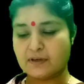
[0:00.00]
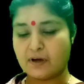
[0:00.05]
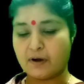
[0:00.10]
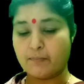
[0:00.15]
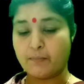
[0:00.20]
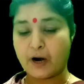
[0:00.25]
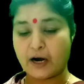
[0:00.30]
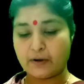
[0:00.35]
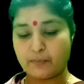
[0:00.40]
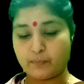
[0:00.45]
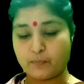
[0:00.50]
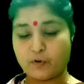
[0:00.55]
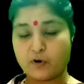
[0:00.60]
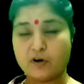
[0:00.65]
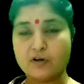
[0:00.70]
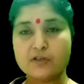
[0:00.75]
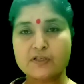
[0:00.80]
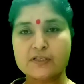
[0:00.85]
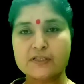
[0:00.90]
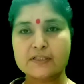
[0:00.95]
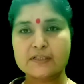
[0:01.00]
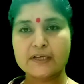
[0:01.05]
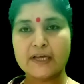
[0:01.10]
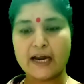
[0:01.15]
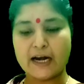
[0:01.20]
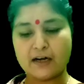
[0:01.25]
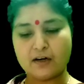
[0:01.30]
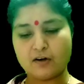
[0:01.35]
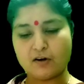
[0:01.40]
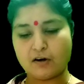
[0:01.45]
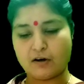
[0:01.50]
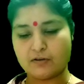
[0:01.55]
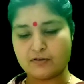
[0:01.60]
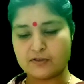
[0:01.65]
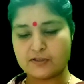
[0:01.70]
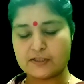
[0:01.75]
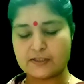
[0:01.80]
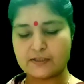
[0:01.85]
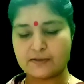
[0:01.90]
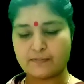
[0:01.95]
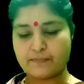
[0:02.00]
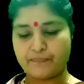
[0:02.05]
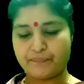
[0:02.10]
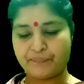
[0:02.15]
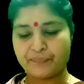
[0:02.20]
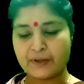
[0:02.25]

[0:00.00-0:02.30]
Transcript: mud pots and cloths.